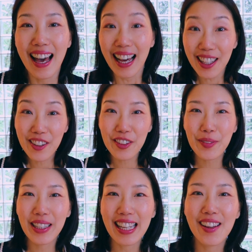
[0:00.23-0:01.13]
Hello
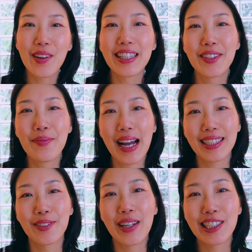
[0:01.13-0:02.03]
everybody, welcome back
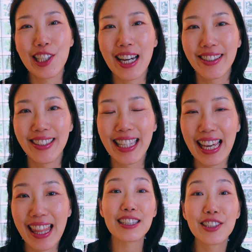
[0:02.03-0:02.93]
to my channel
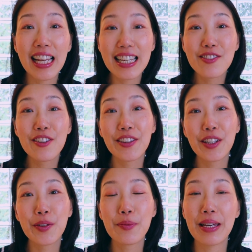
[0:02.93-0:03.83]
again. Today's
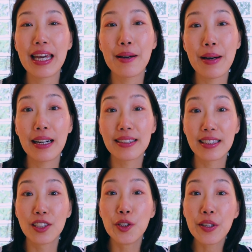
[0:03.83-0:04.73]
review will be about
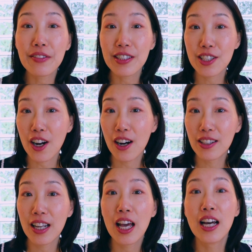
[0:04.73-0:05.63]
the Louis
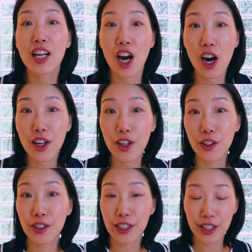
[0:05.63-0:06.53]
Vuitton card
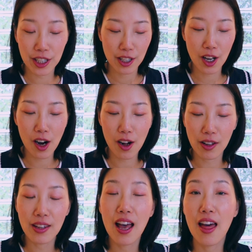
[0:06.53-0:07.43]
holder
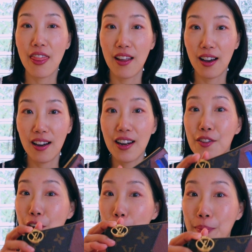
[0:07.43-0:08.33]
called the
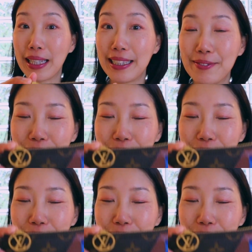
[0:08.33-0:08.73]
Romy.